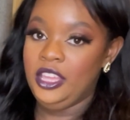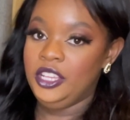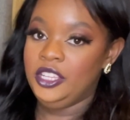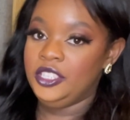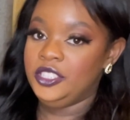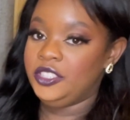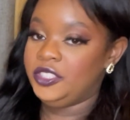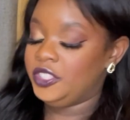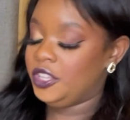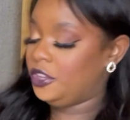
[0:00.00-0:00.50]

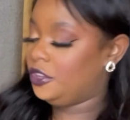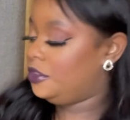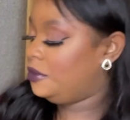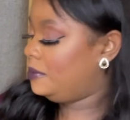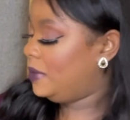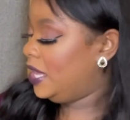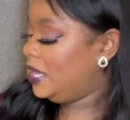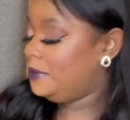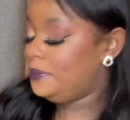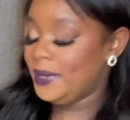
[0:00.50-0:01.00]
So
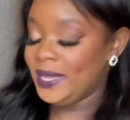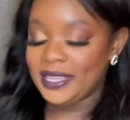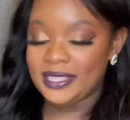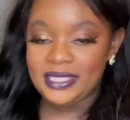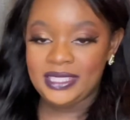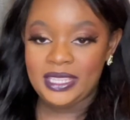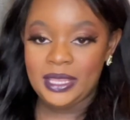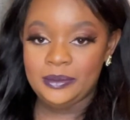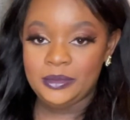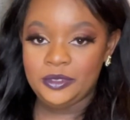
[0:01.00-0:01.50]
maybe
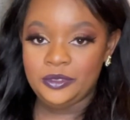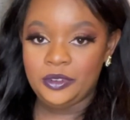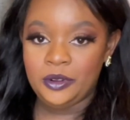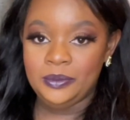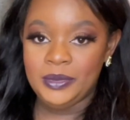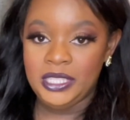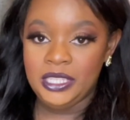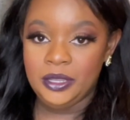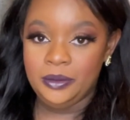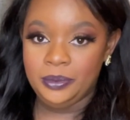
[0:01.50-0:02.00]
except from
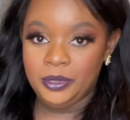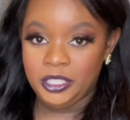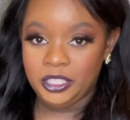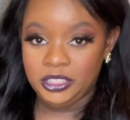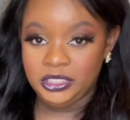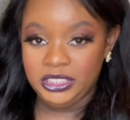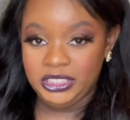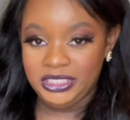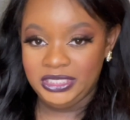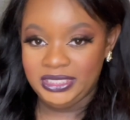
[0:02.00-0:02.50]
the
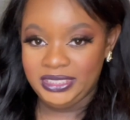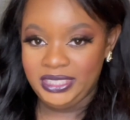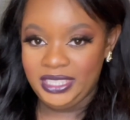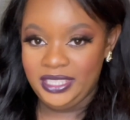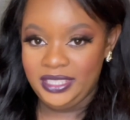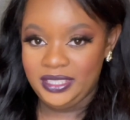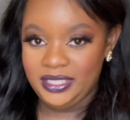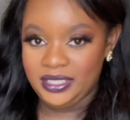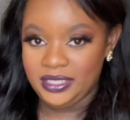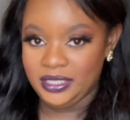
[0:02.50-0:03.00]
Obagi C
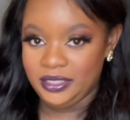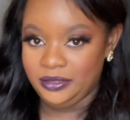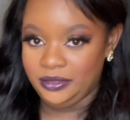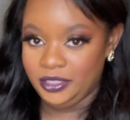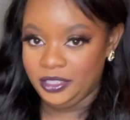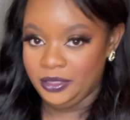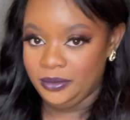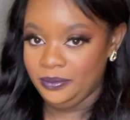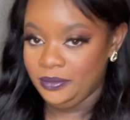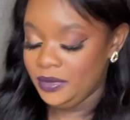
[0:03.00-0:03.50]

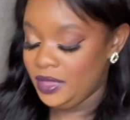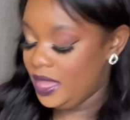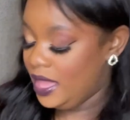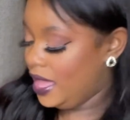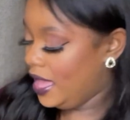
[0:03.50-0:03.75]
serum